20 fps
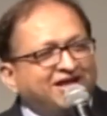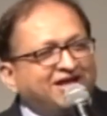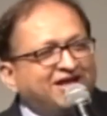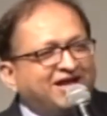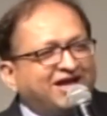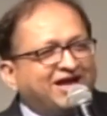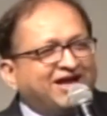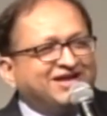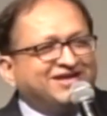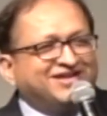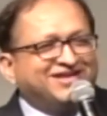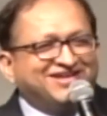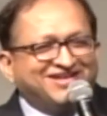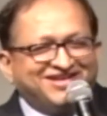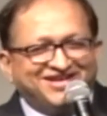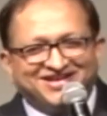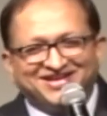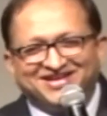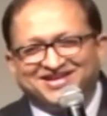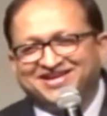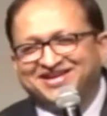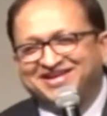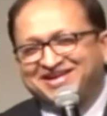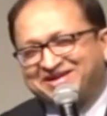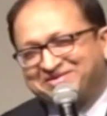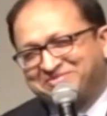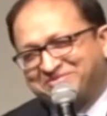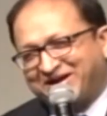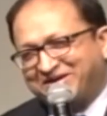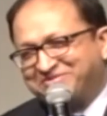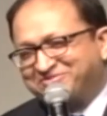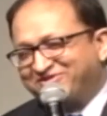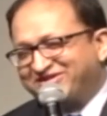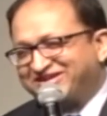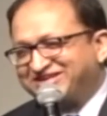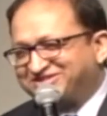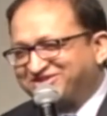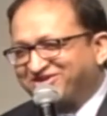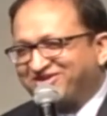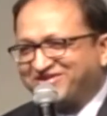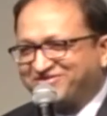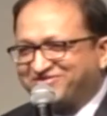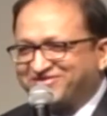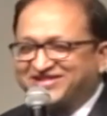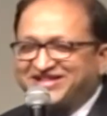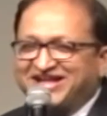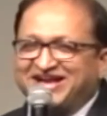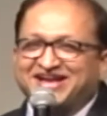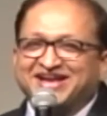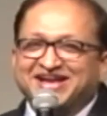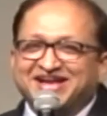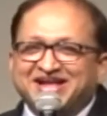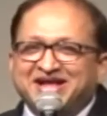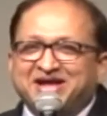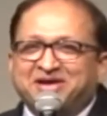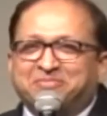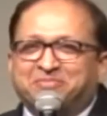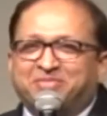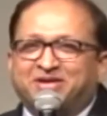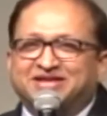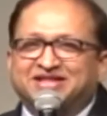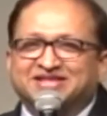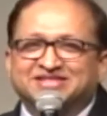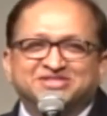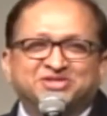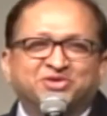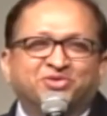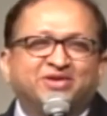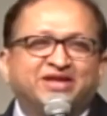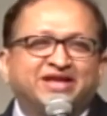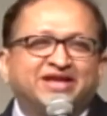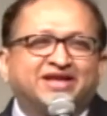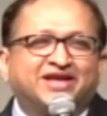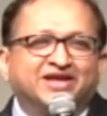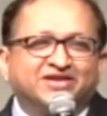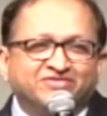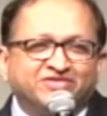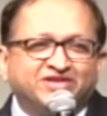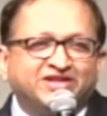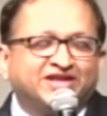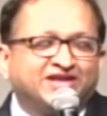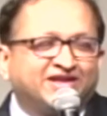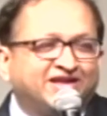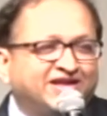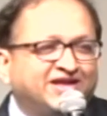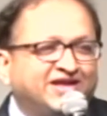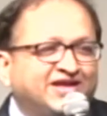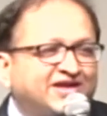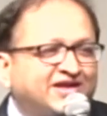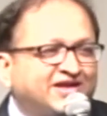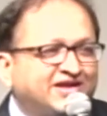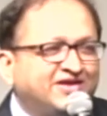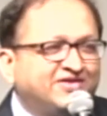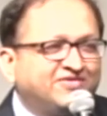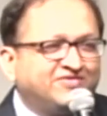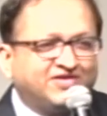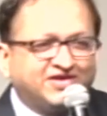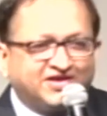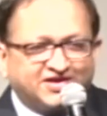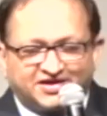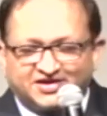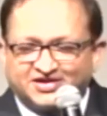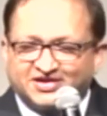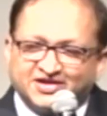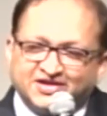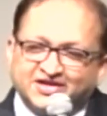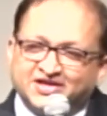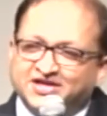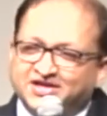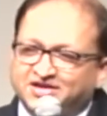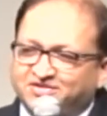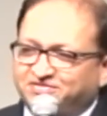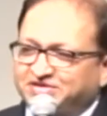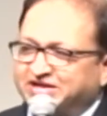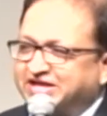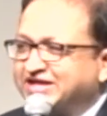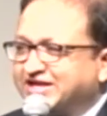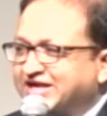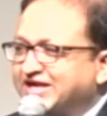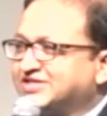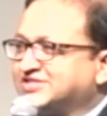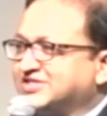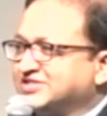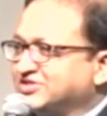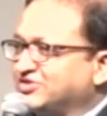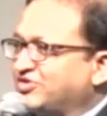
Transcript: and I'm very sorry for that, but this is the only convenient day where we can get such an